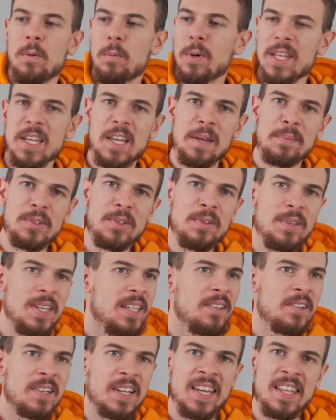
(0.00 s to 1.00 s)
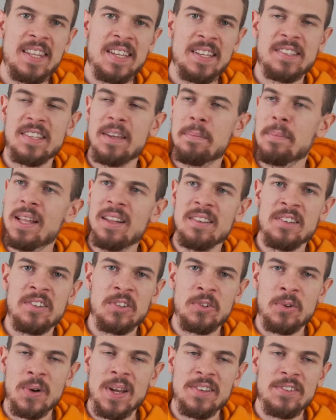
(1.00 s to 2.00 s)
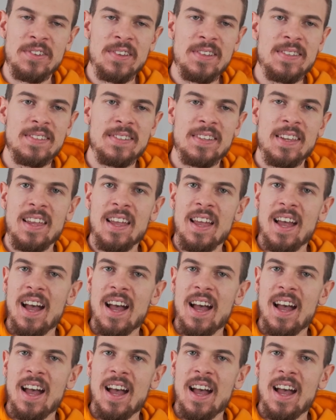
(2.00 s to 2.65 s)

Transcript: When it comes to either getting some illustrations,